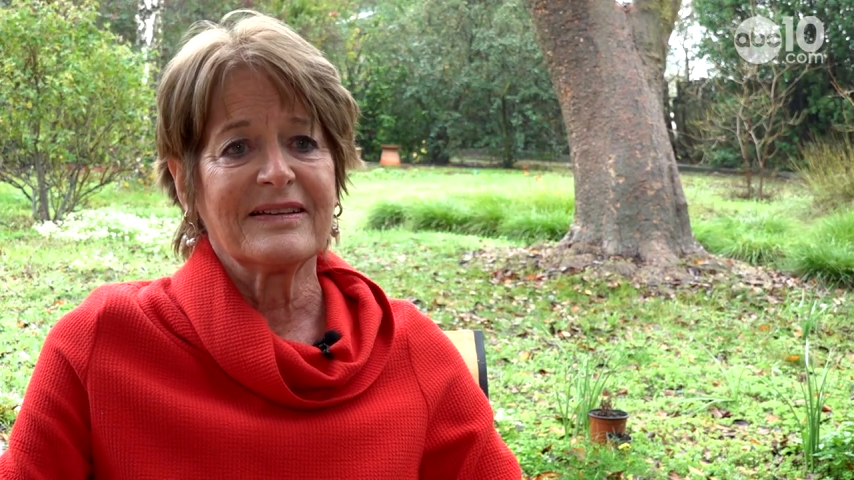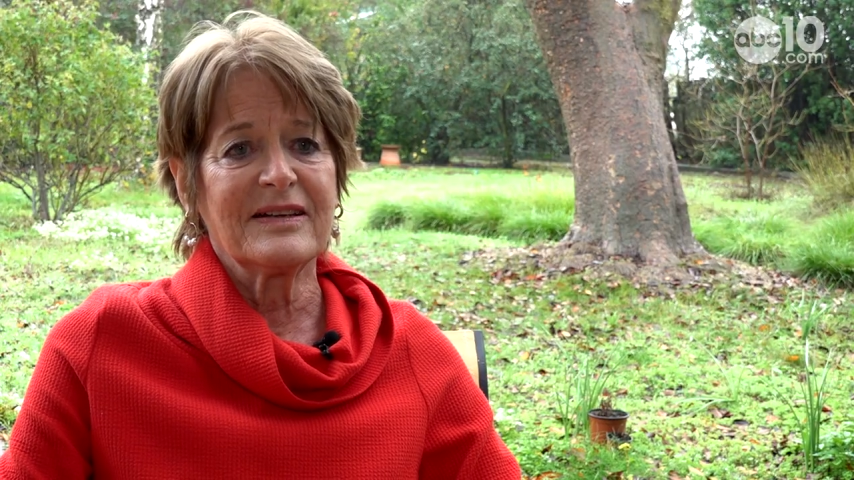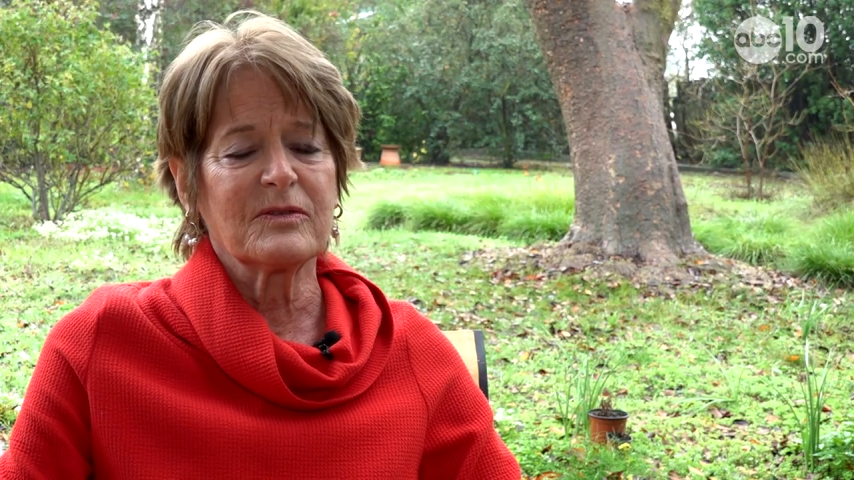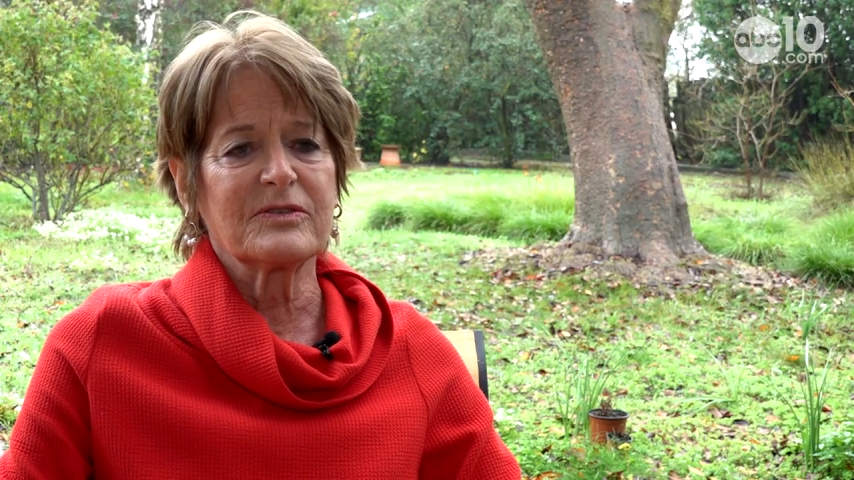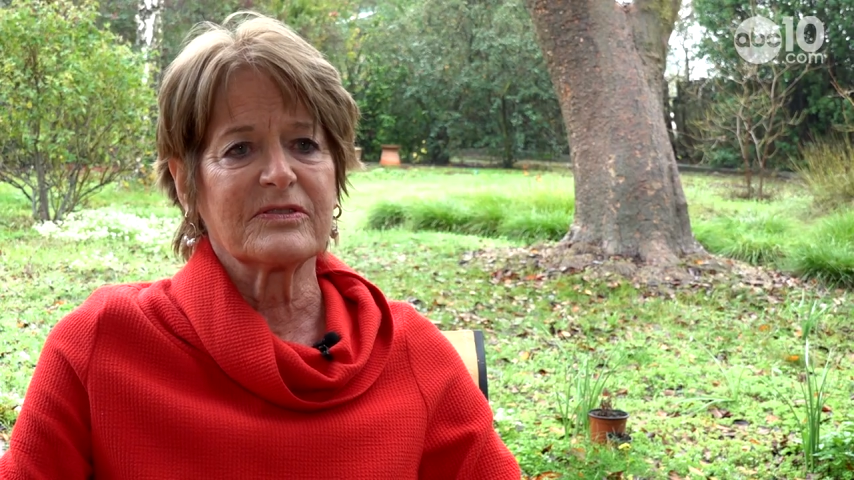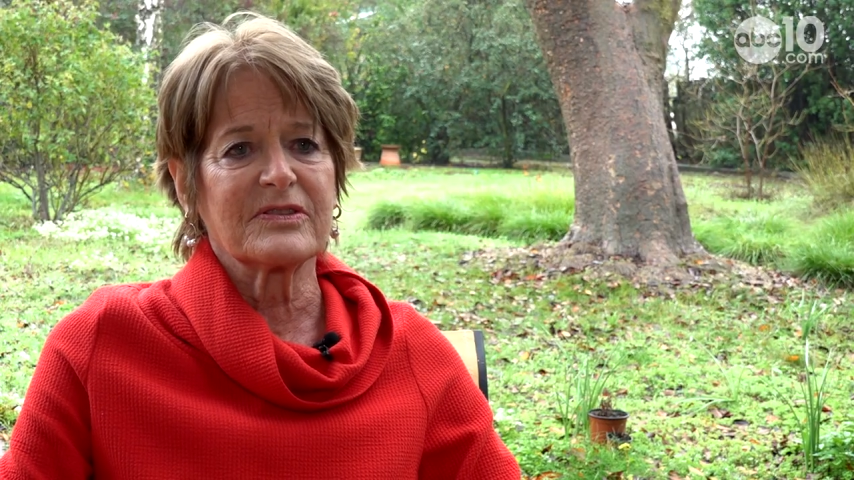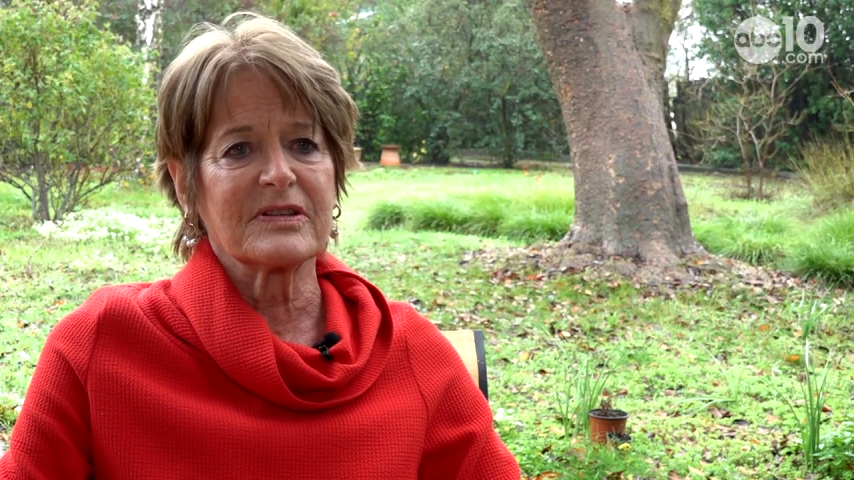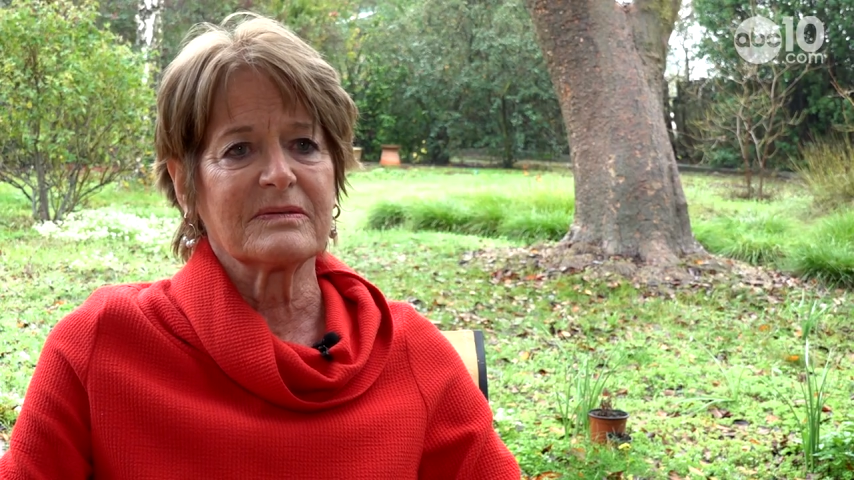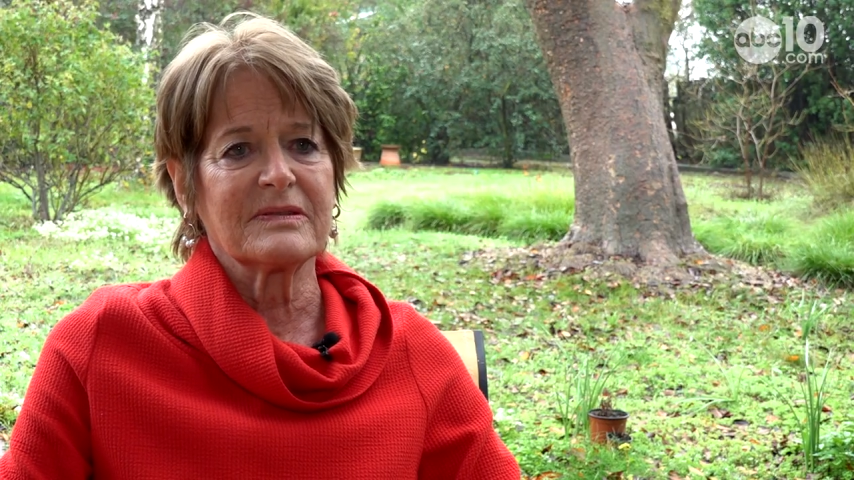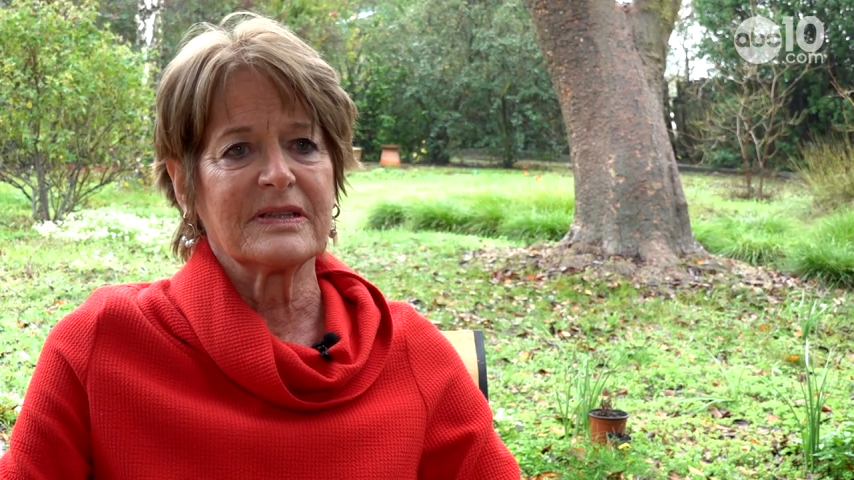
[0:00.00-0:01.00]
You know,
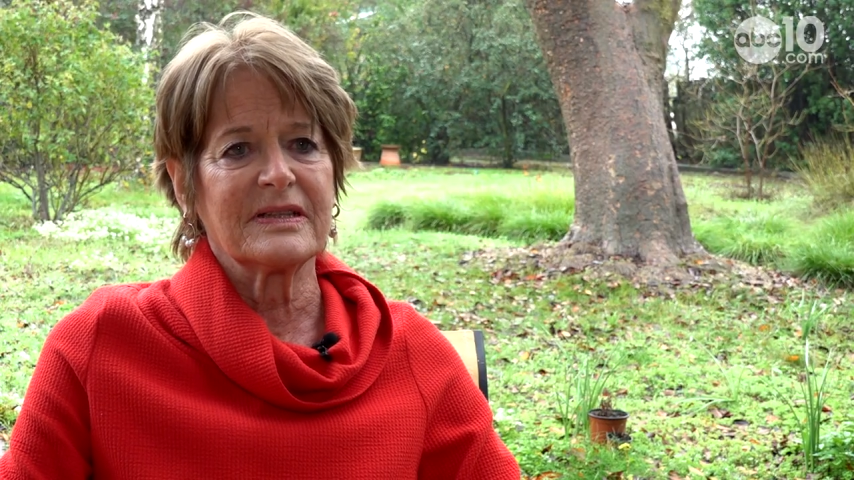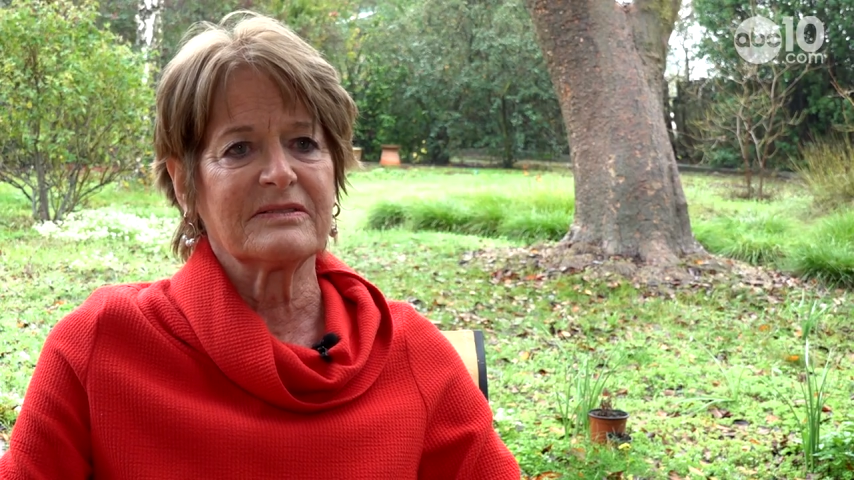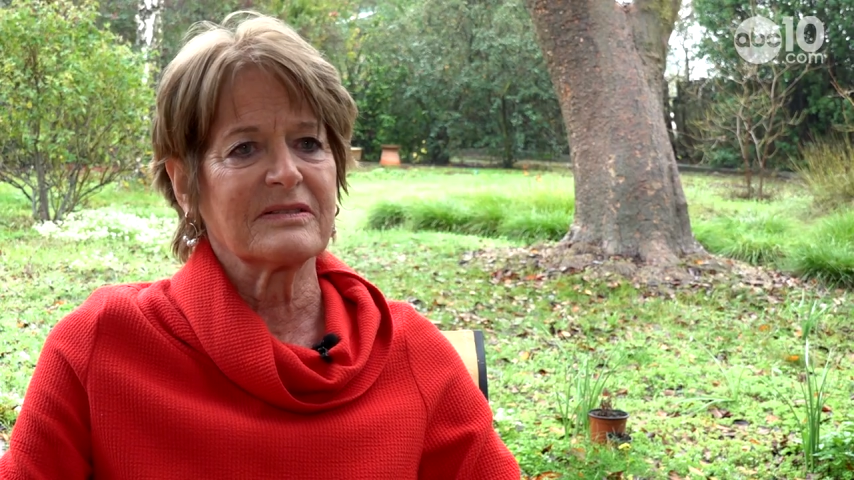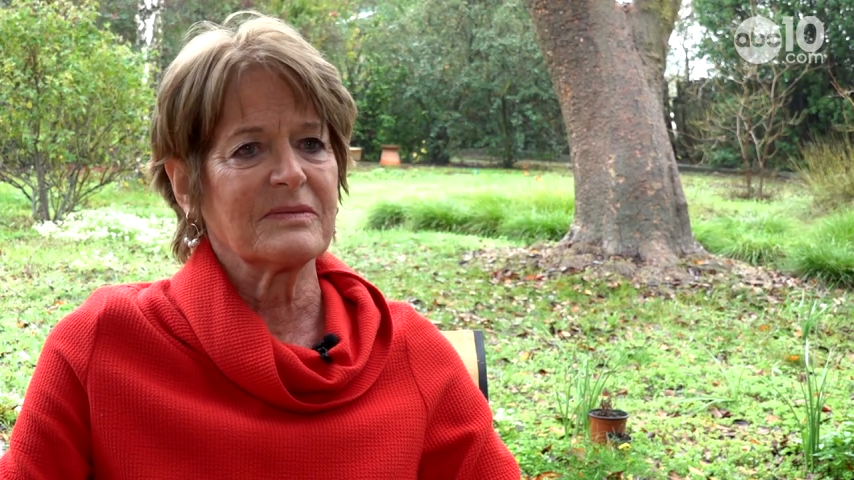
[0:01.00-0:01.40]
he said,